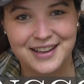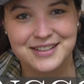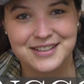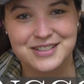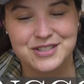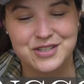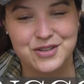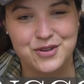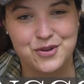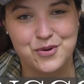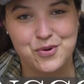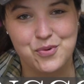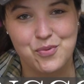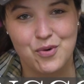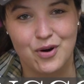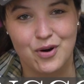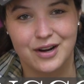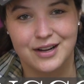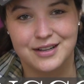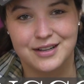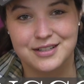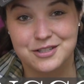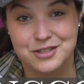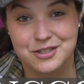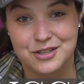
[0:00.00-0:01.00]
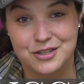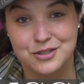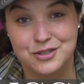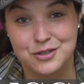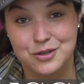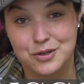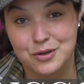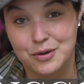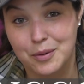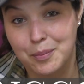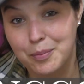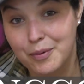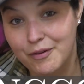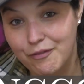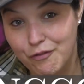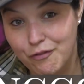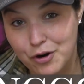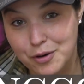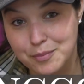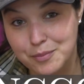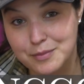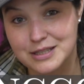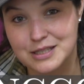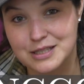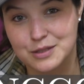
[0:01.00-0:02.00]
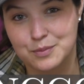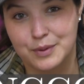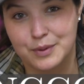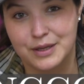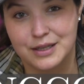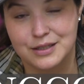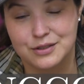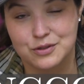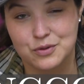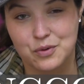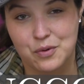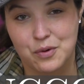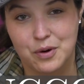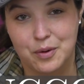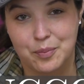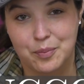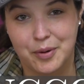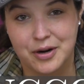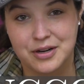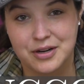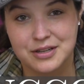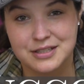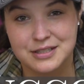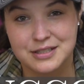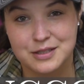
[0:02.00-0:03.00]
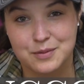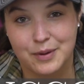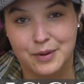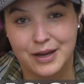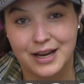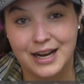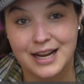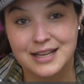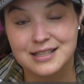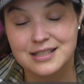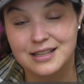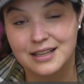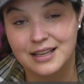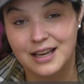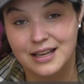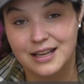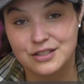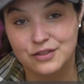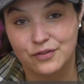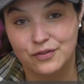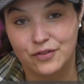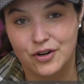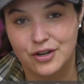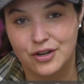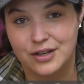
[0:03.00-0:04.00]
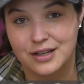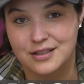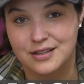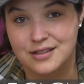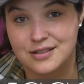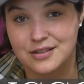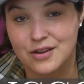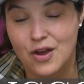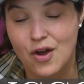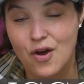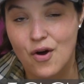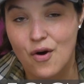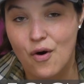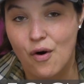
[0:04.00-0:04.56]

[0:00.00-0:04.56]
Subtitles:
Do you want to do a performance piece or participate as a guest furnace?